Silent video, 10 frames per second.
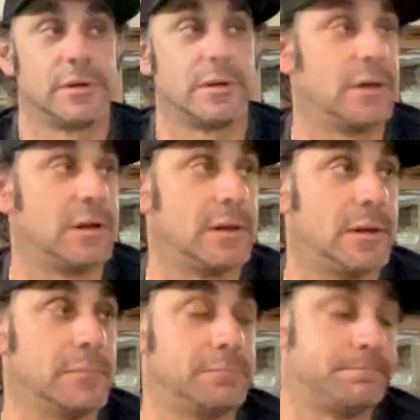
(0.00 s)

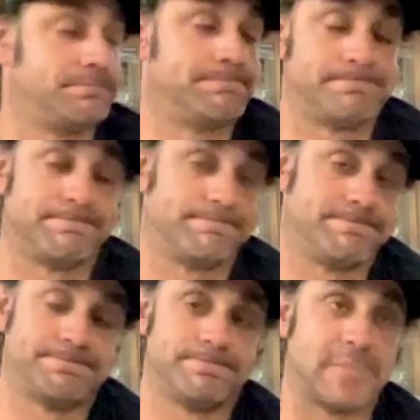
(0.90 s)
Um,
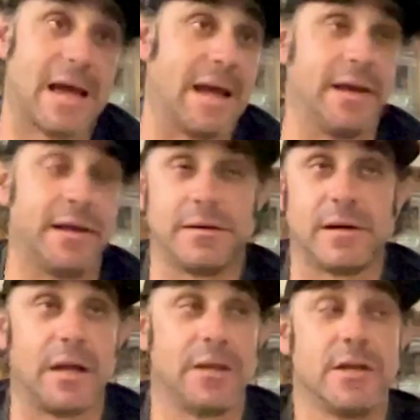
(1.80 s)
I,
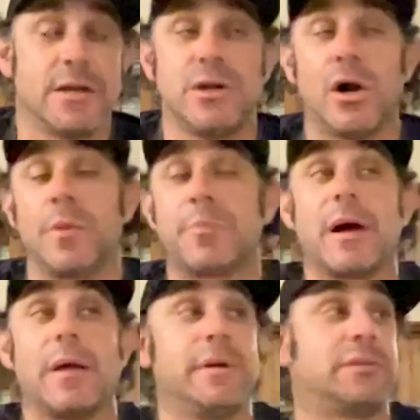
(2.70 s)
it
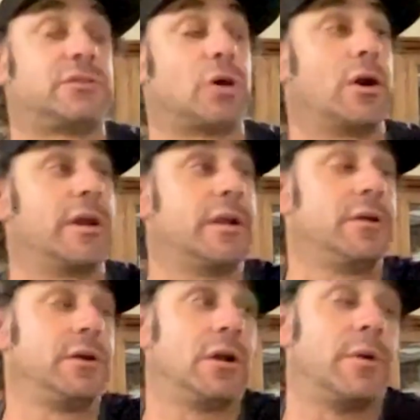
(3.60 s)
probably started,
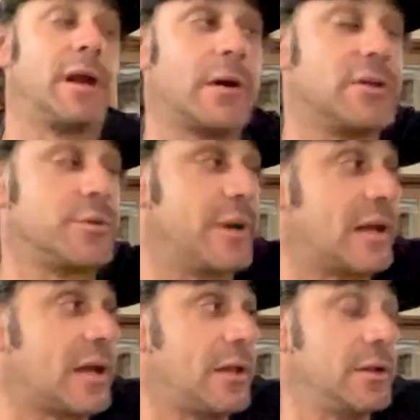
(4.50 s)
when I
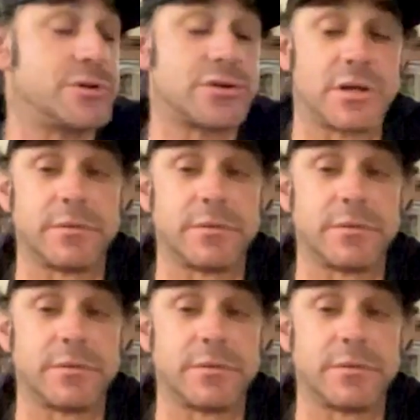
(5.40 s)
graduated college.